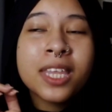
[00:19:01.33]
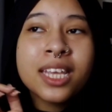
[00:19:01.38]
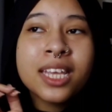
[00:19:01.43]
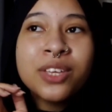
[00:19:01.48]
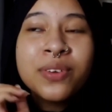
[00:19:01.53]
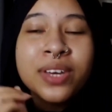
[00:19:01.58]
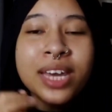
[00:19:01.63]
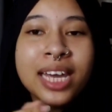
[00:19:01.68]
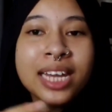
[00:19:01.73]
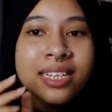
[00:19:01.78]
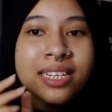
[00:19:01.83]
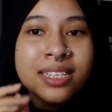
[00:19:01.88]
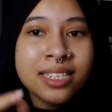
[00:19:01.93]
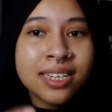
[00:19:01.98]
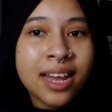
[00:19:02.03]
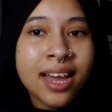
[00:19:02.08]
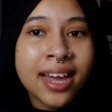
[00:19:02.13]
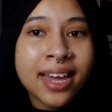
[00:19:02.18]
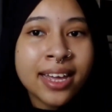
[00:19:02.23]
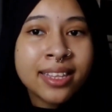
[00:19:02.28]
you can't
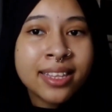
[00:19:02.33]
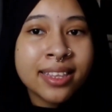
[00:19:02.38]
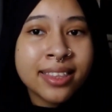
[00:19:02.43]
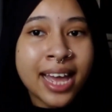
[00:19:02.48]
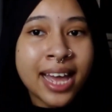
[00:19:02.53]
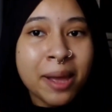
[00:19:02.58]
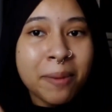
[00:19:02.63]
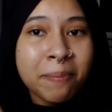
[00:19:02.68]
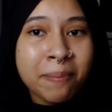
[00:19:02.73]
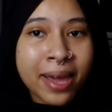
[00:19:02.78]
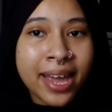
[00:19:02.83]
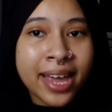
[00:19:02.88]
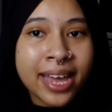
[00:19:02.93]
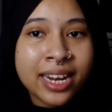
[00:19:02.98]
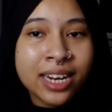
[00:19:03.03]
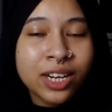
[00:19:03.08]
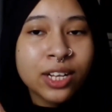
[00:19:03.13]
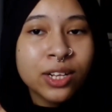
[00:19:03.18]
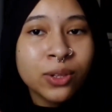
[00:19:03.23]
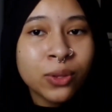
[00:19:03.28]
deny that that
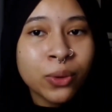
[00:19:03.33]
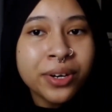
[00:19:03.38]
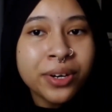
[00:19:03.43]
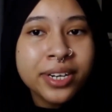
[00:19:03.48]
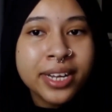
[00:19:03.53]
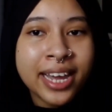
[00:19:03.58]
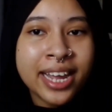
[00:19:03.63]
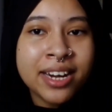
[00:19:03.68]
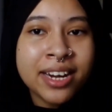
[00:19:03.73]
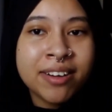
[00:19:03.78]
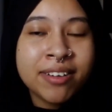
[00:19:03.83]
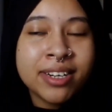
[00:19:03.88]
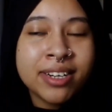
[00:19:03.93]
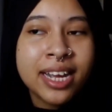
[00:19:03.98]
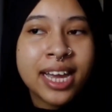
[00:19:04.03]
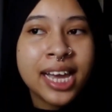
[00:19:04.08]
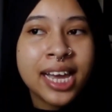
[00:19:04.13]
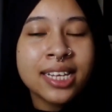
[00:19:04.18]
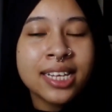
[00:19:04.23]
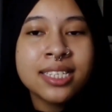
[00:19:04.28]
man, Lord Henry,
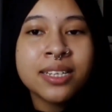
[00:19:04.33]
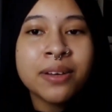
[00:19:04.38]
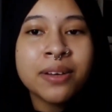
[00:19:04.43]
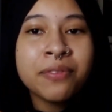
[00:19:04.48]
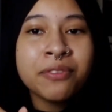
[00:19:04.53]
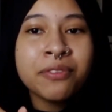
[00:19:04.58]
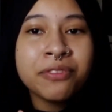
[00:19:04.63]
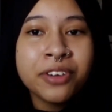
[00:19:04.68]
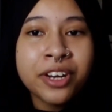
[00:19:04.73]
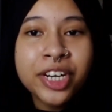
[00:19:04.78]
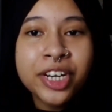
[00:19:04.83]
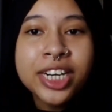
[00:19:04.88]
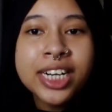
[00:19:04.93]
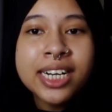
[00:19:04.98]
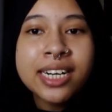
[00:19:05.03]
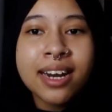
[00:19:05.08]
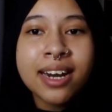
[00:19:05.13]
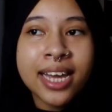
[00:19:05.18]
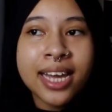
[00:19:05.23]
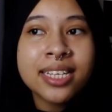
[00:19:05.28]
has some very
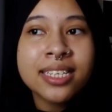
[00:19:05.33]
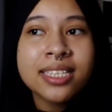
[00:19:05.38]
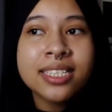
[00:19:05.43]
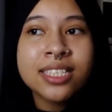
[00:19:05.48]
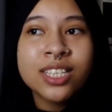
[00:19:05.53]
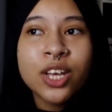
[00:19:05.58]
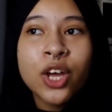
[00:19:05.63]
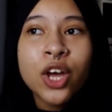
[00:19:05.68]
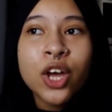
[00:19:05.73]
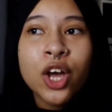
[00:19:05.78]
nice